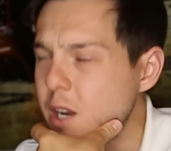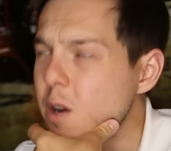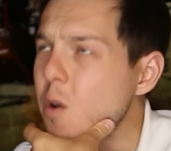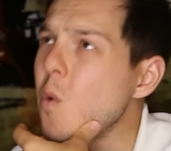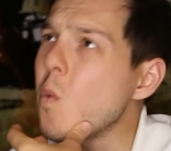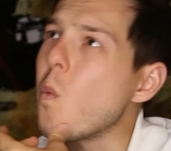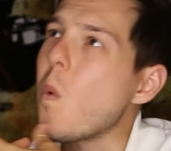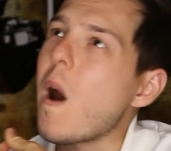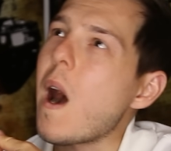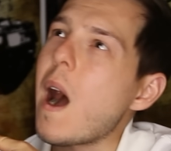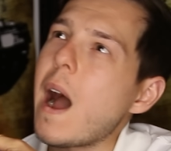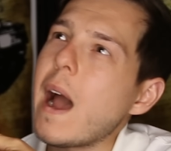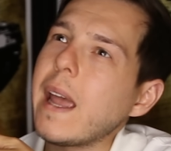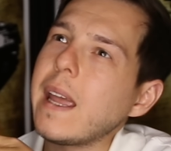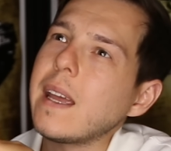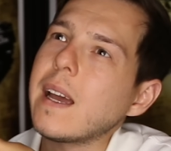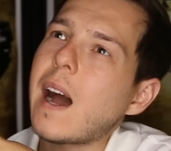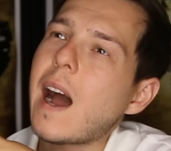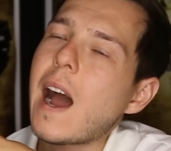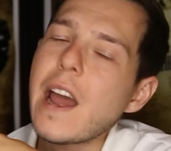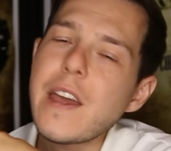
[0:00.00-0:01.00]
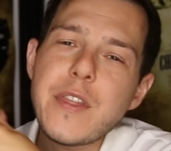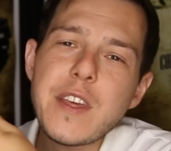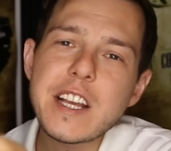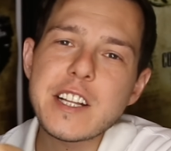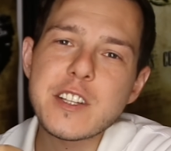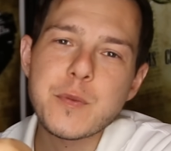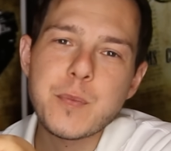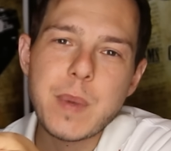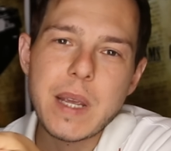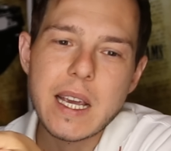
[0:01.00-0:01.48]
You know why? I
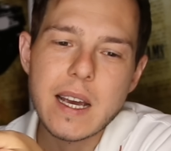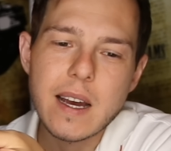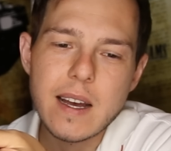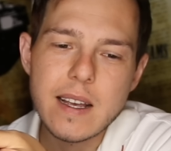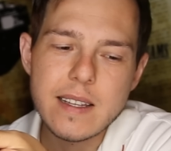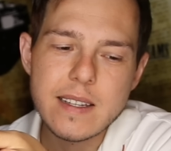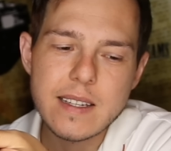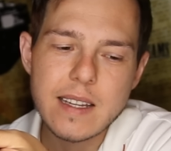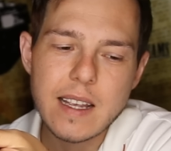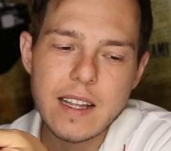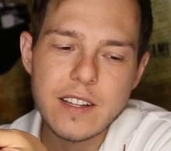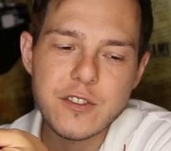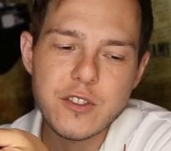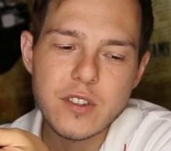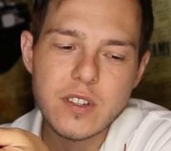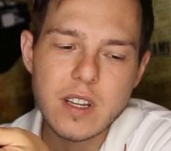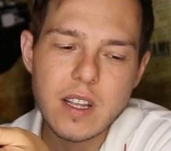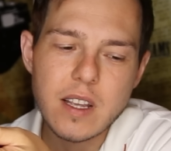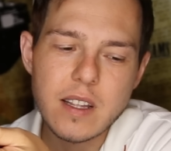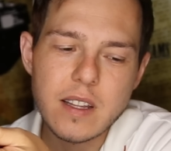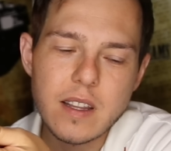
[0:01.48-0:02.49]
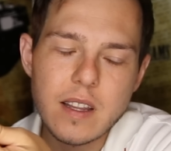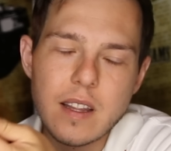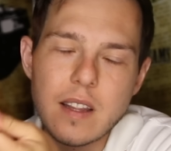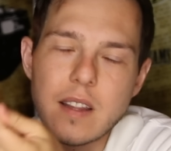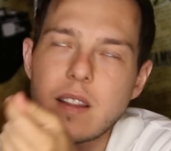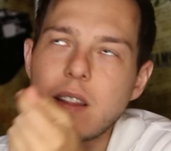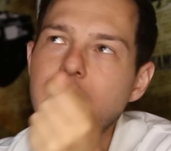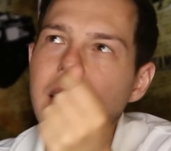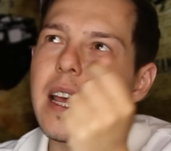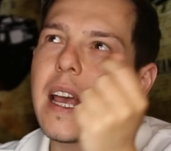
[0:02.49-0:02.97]
think it's because it's just
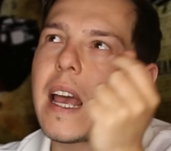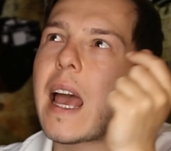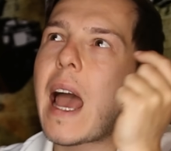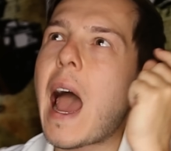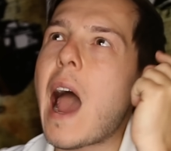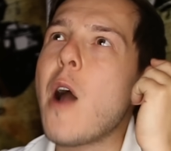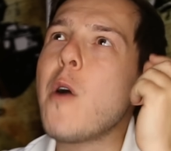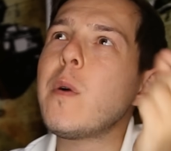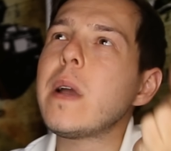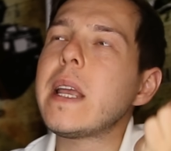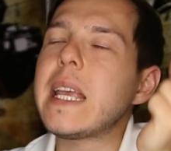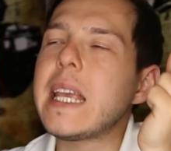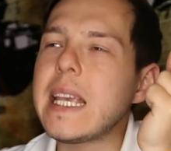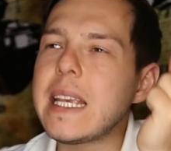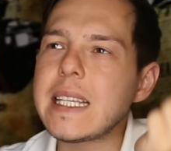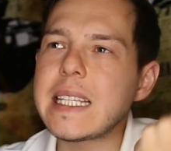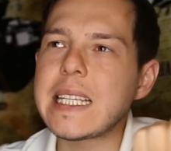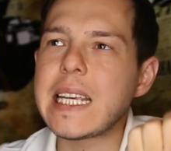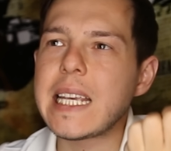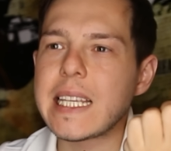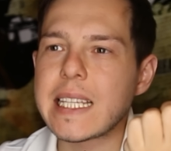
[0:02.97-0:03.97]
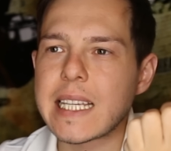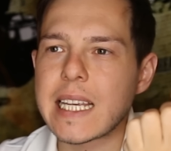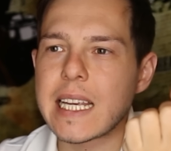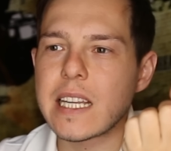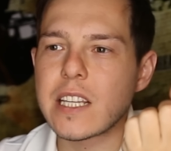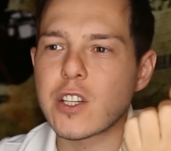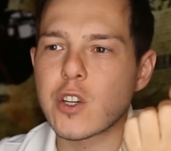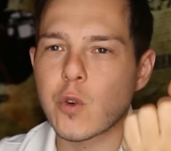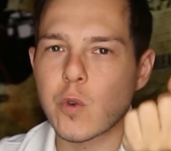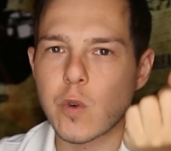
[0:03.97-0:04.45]
how easy is
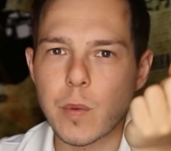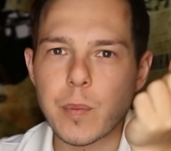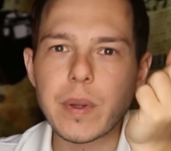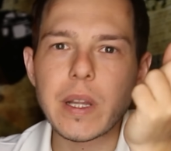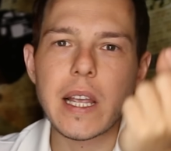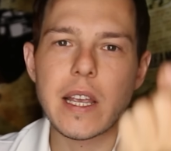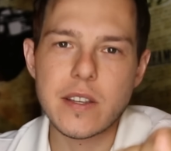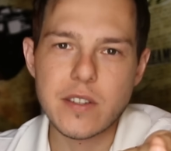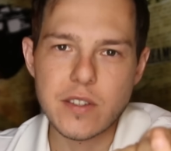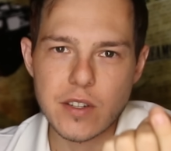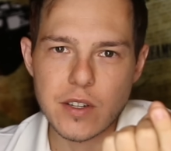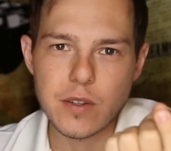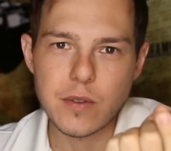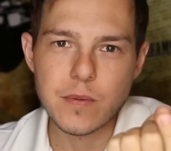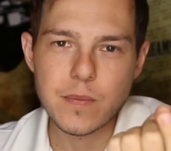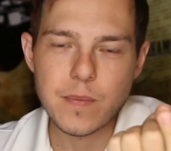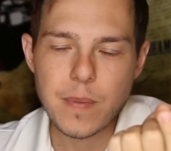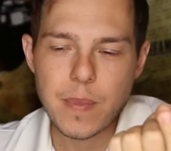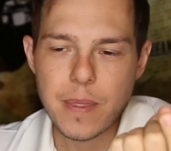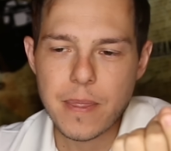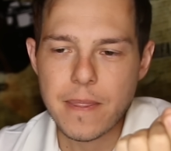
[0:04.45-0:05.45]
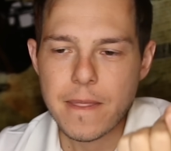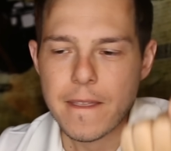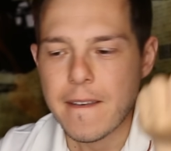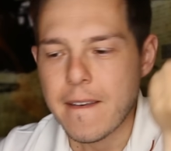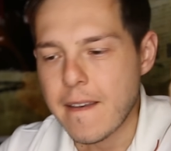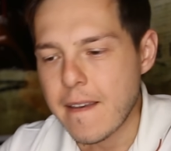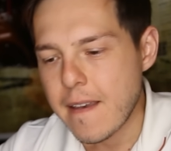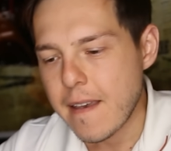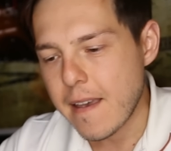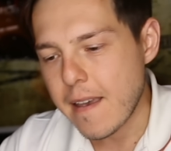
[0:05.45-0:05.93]
it to replace you?
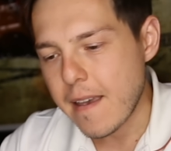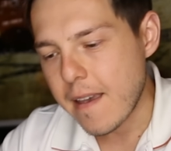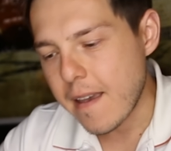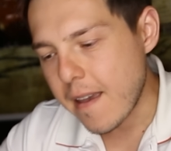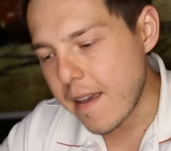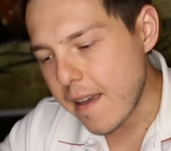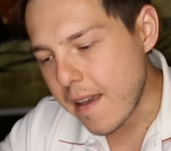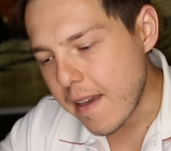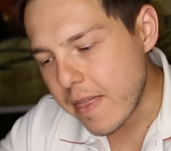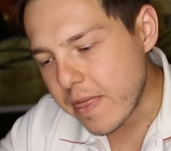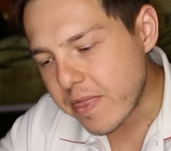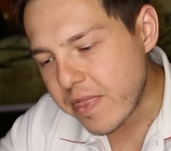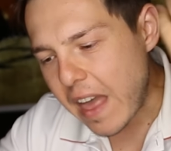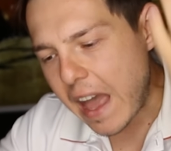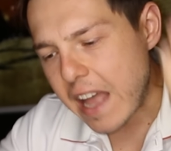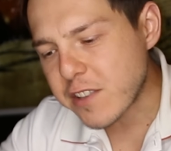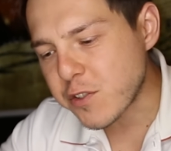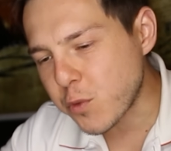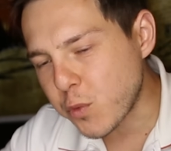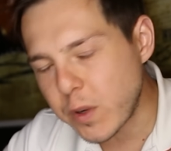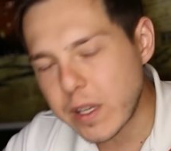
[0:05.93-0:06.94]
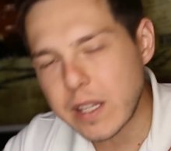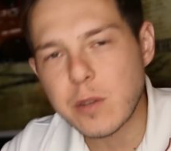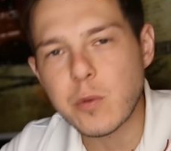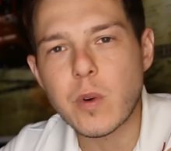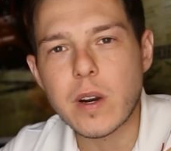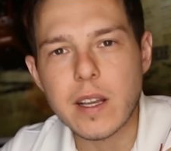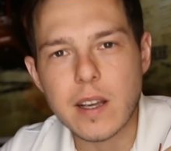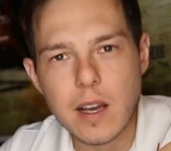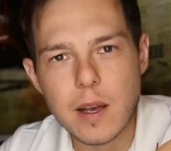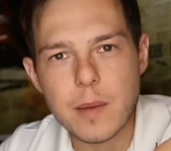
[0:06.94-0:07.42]
That's really
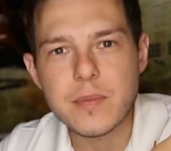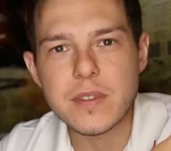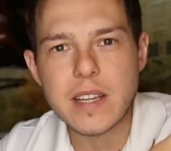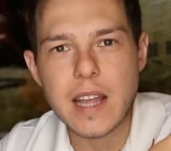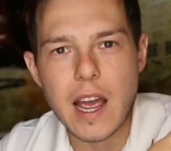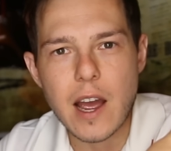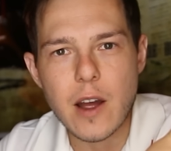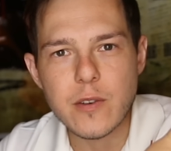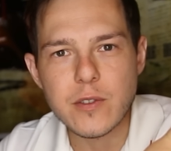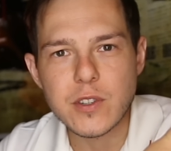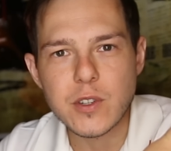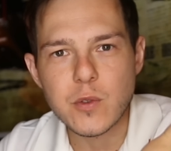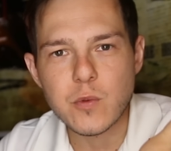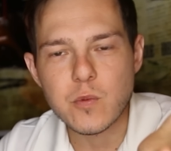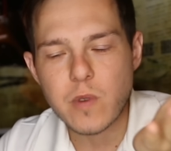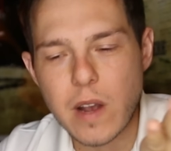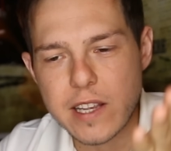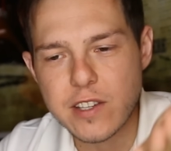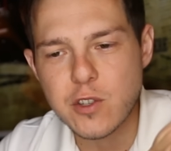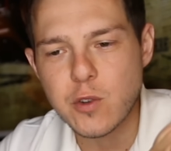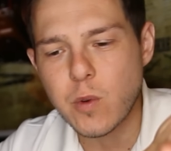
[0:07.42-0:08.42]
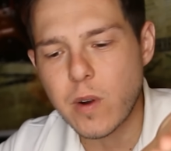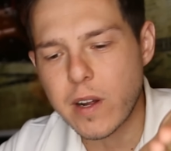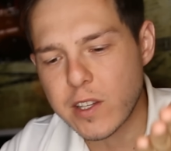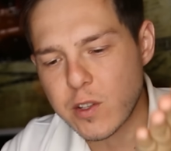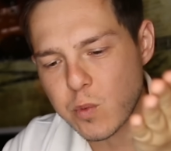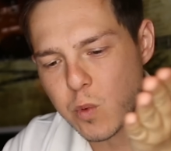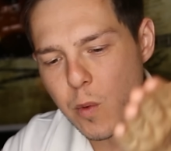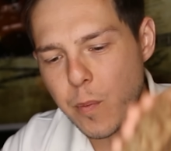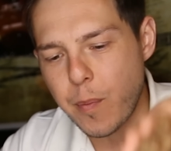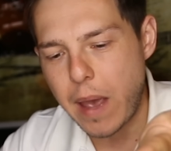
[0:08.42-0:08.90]
what it comes down to.
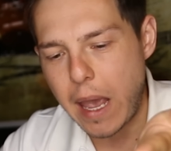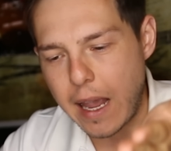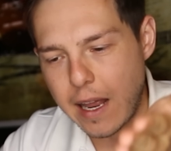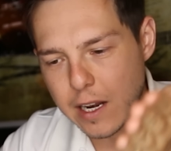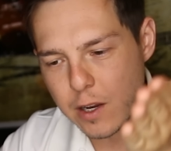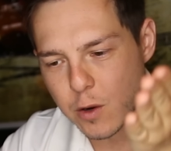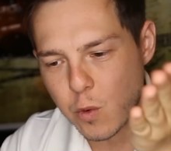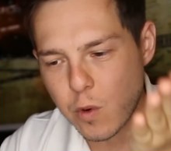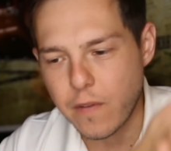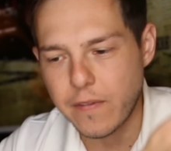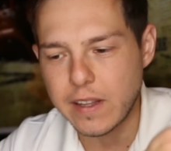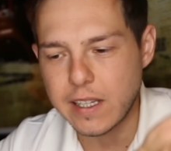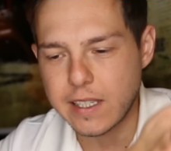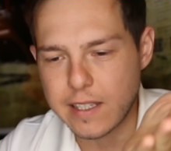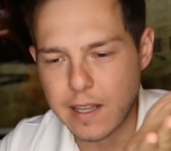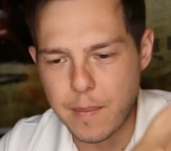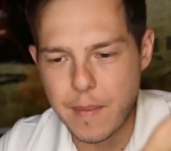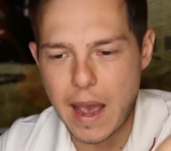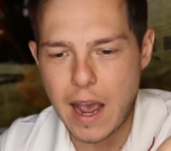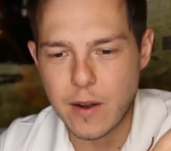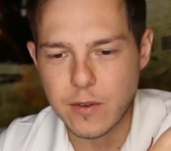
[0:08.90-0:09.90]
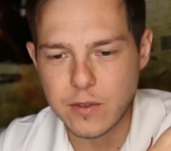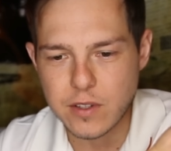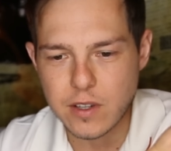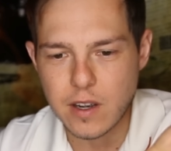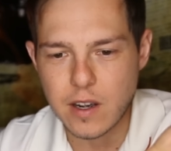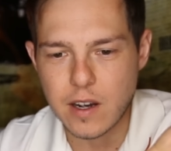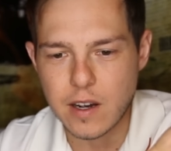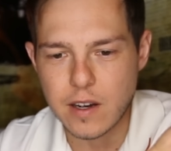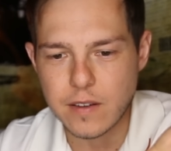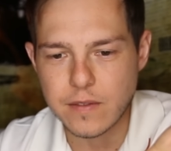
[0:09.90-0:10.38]
Restaurants will pay an equivalent amount
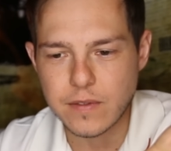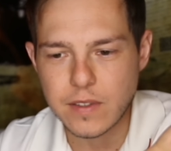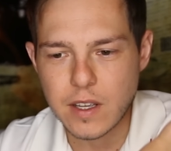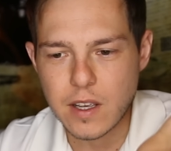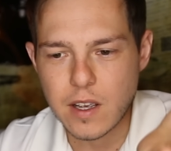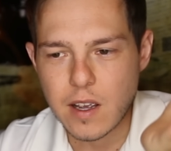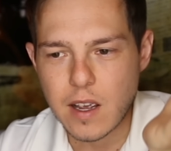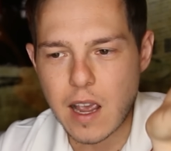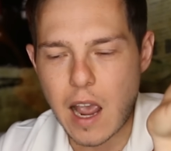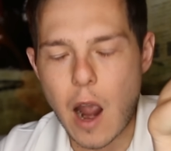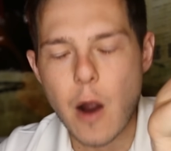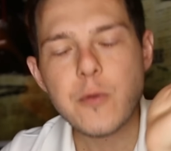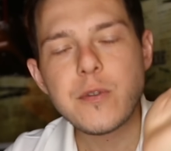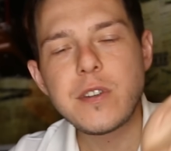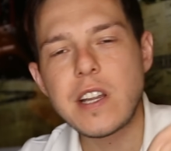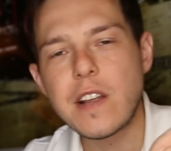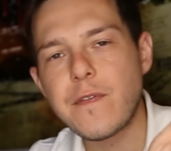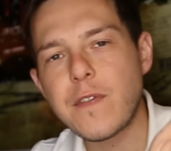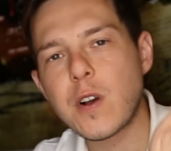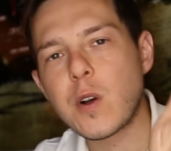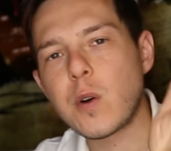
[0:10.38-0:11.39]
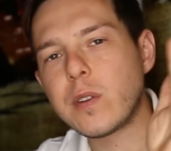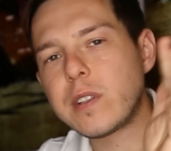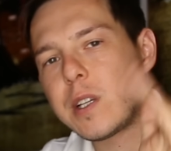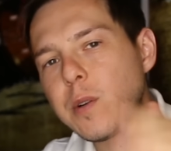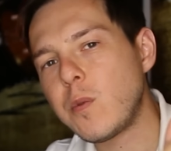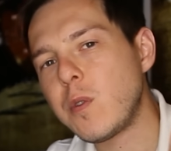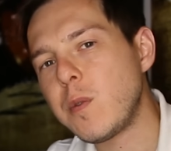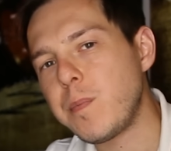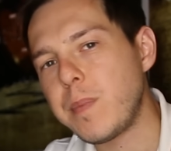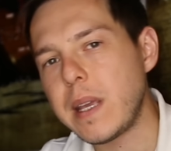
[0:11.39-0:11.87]
of how difficult
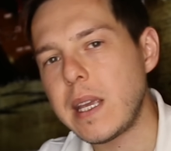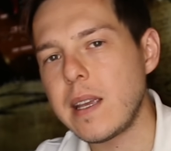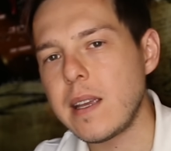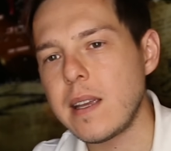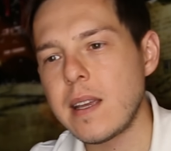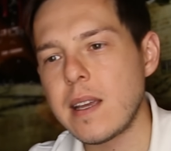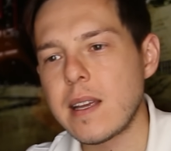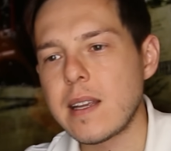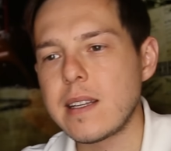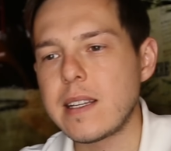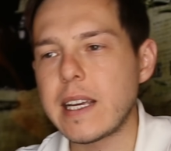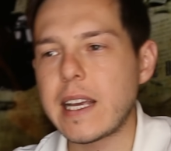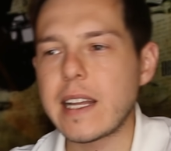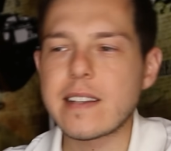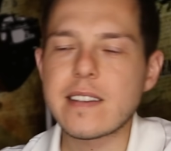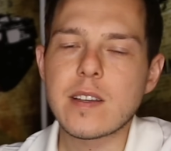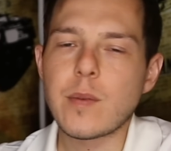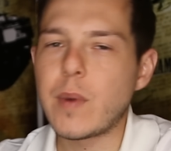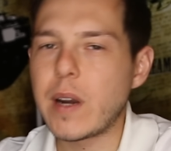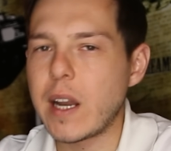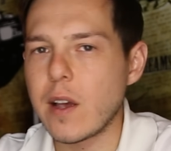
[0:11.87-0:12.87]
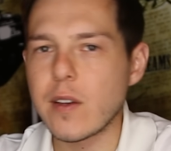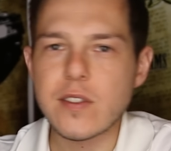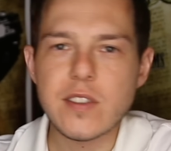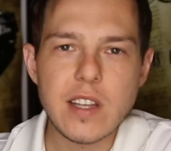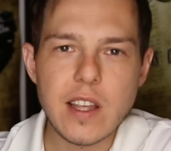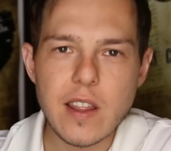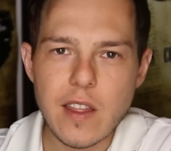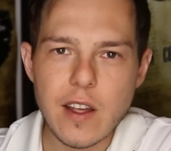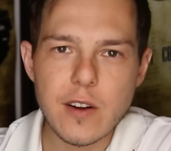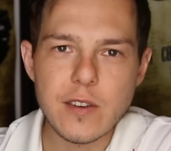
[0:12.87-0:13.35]
it would be to get someone
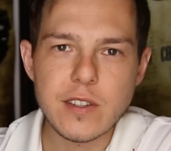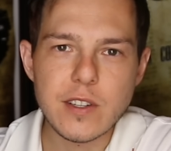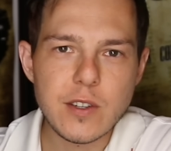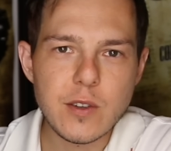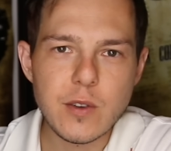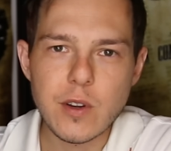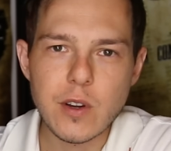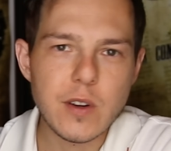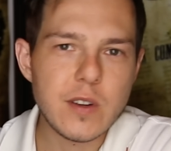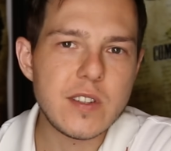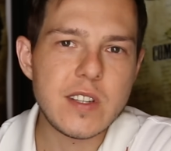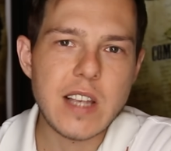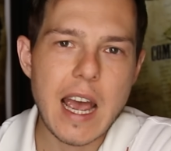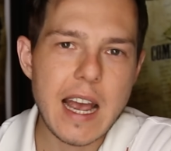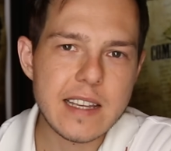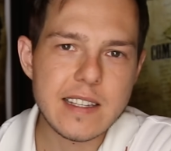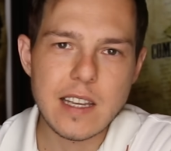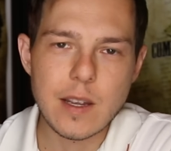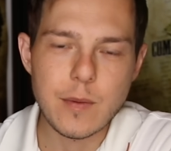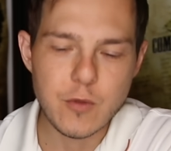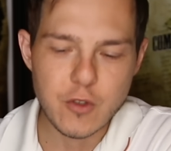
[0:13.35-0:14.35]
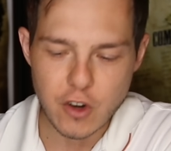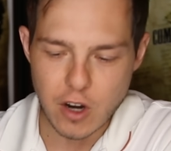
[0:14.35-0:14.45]
else in there to do your exact same